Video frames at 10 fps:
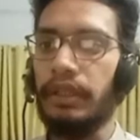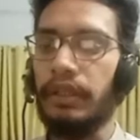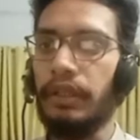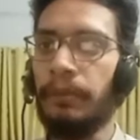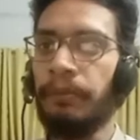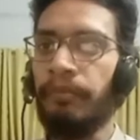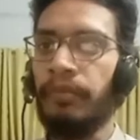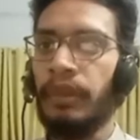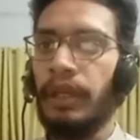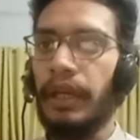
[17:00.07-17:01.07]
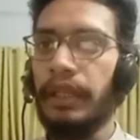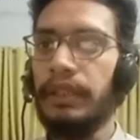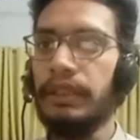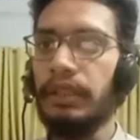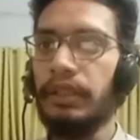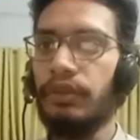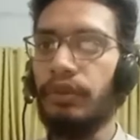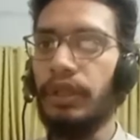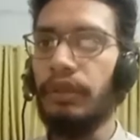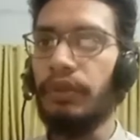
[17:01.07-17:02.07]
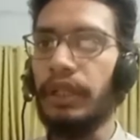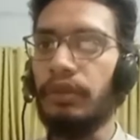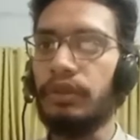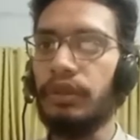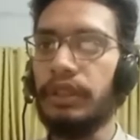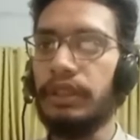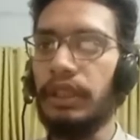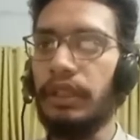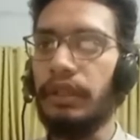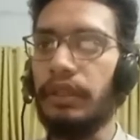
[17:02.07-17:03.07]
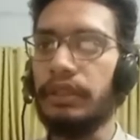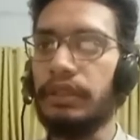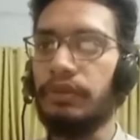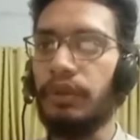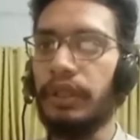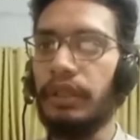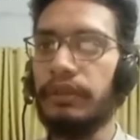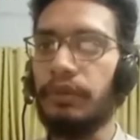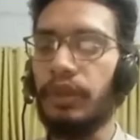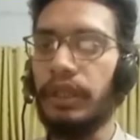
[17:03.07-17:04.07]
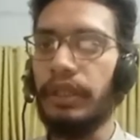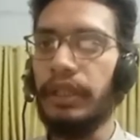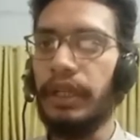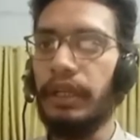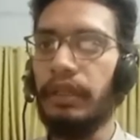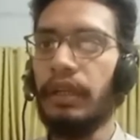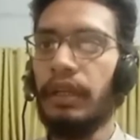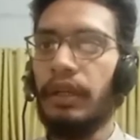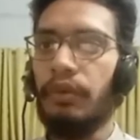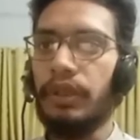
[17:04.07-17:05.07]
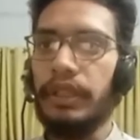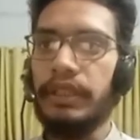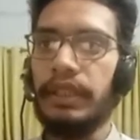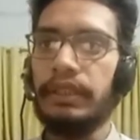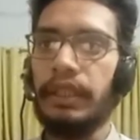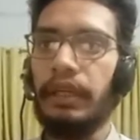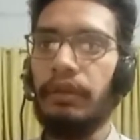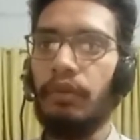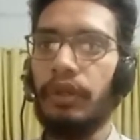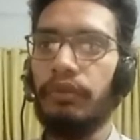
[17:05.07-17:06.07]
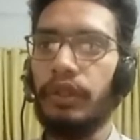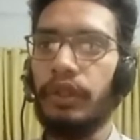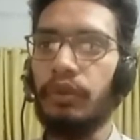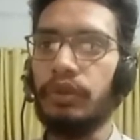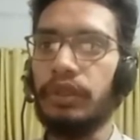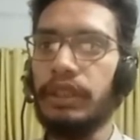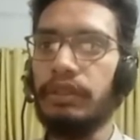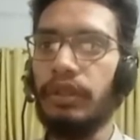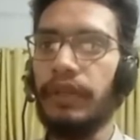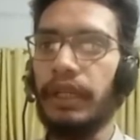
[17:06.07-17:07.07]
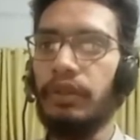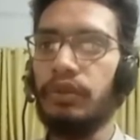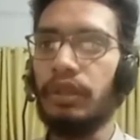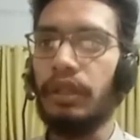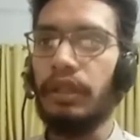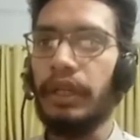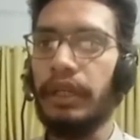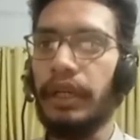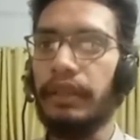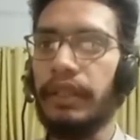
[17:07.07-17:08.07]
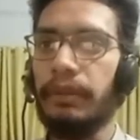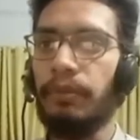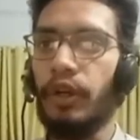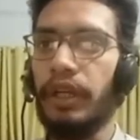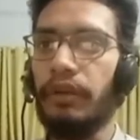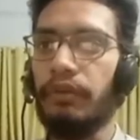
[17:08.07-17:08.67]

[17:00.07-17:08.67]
here. And these are the 3 values you can see here. This is 139, 136, and 142. So these 3 values are lying at that point,